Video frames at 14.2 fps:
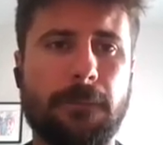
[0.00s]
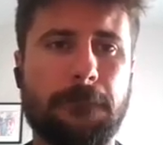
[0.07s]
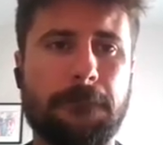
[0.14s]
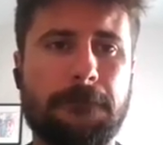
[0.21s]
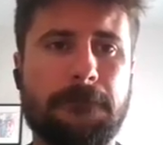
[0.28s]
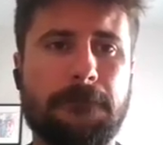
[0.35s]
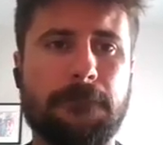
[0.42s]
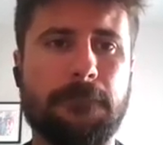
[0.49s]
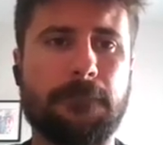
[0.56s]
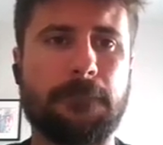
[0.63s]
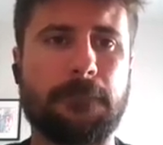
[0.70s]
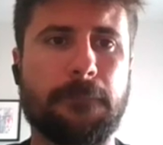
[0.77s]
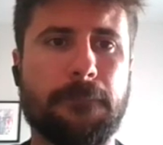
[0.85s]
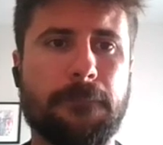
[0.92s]

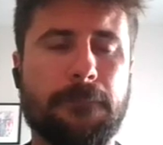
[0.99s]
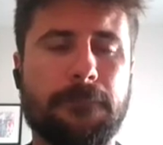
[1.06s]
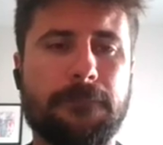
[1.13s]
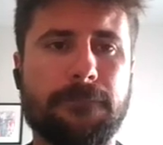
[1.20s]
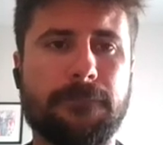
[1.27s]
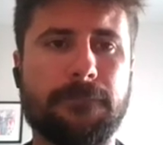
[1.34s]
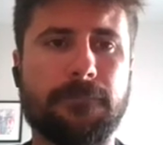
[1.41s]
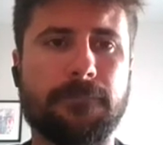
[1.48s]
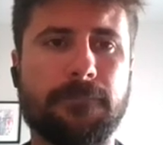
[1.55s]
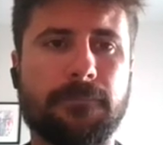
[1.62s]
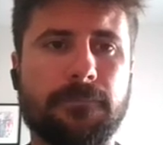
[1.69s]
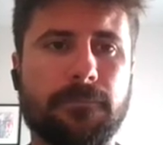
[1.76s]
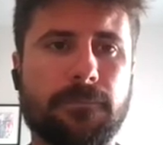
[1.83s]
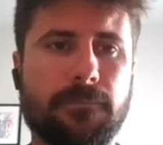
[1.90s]

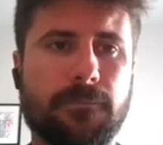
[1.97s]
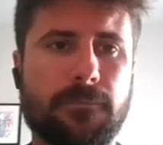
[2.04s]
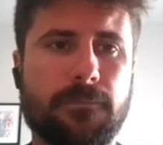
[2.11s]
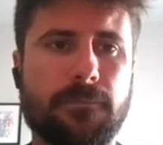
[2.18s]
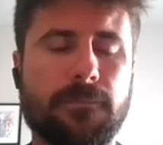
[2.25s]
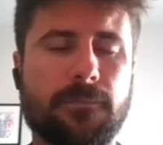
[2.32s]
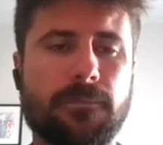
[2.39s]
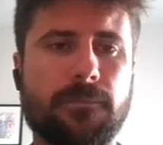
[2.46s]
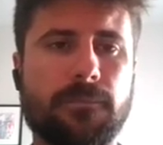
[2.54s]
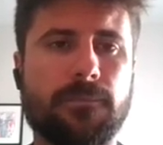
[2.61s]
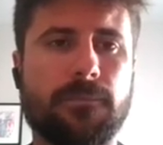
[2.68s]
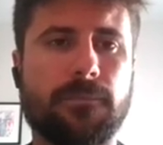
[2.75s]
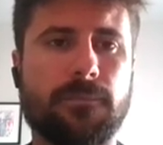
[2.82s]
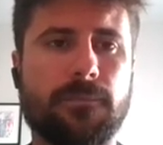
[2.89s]

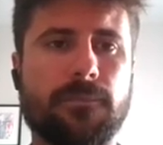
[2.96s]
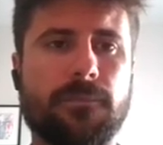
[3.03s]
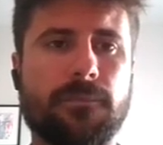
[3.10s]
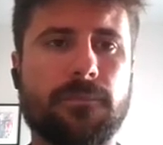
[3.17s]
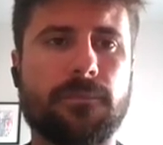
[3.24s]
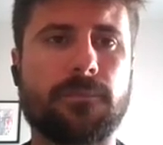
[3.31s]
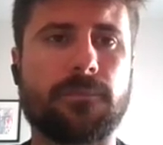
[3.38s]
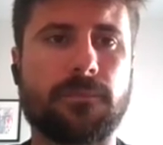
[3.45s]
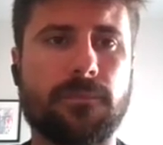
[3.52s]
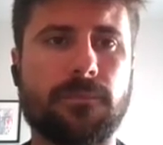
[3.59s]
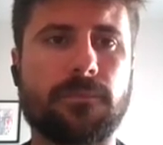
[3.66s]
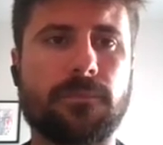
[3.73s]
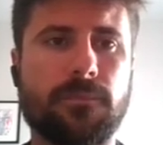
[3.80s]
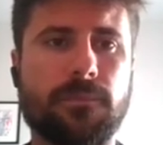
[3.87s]

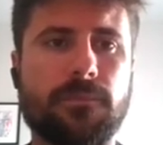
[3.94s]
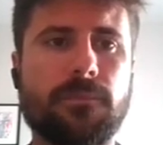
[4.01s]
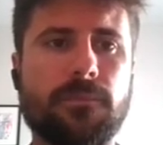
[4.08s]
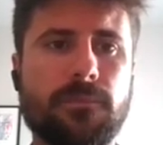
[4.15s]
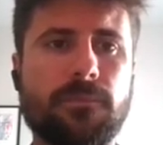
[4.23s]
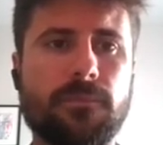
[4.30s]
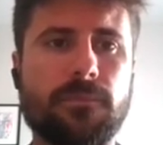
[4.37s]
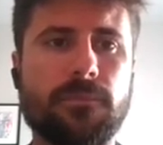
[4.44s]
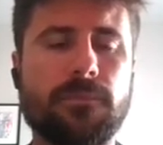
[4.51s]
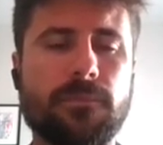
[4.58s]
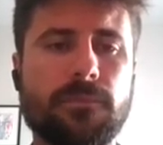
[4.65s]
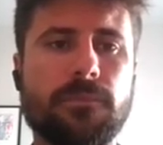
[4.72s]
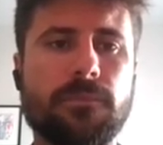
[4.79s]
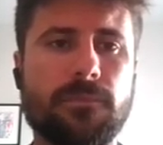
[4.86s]

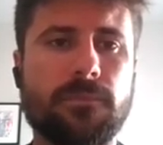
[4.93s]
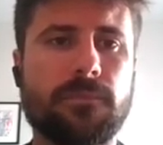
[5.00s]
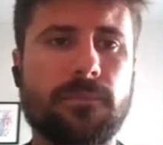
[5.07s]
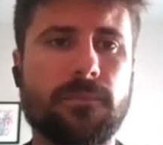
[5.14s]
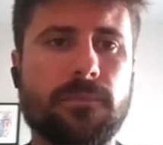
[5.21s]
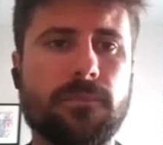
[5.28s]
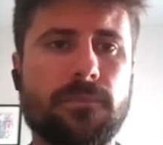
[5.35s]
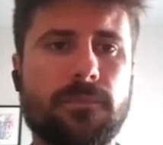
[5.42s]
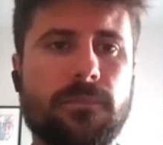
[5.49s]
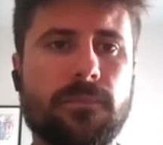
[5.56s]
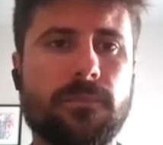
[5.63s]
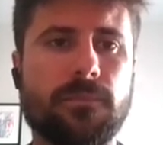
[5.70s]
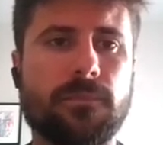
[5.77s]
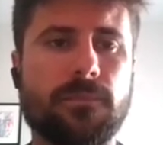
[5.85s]

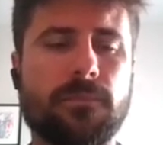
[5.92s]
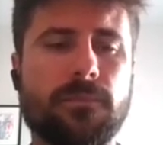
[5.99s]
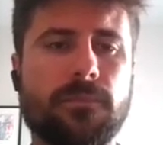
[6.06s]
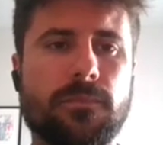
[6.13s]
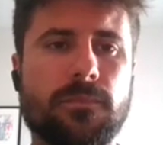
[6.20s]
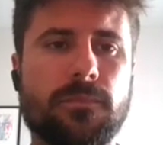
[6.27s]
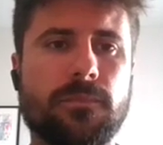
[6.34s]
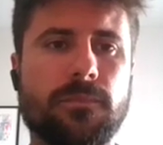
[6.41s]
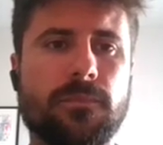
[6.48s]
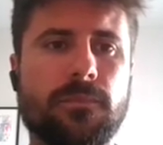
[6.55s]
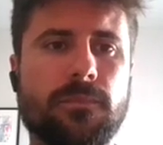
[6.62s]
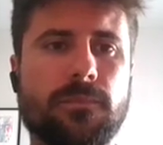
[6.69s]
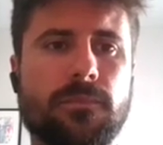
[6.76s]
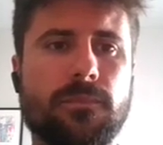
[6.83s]

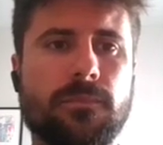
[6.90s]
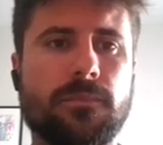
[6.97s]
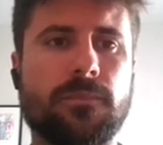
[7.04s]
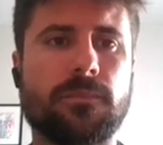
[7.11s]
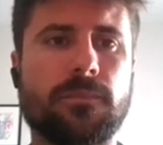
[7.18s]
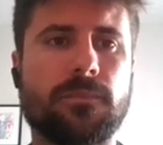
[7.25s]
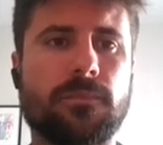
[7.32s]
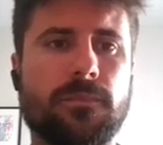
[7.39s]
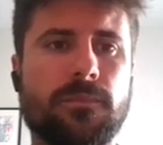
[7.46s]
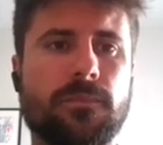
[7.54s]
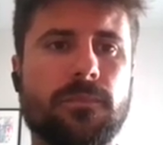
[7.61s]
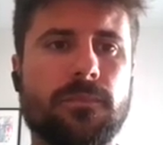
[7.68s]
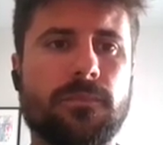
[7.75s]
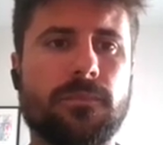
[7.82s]

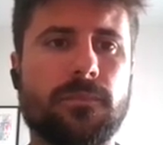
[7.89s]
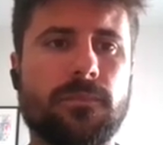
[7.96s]
(silent)